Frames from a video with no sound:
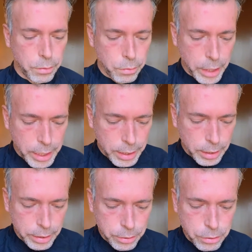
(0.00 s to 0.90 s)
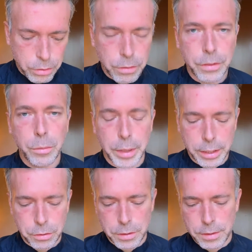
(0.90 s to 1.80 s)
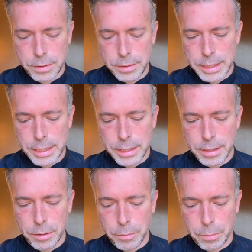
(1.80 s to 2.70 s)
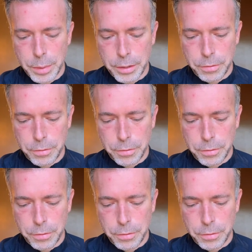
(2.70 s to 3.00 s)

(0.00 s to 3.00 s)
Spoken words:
Writing a Literature Review by Christine B.